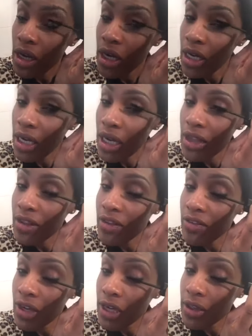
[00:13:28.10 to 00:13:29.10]
I like the
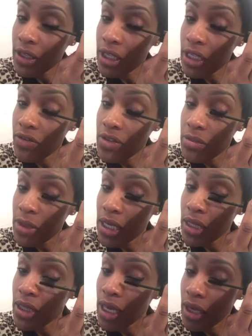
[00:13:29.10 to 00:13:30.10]
effect that it gives me
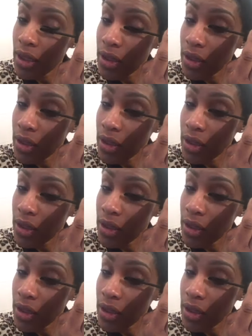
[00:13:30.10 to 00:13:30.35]
in that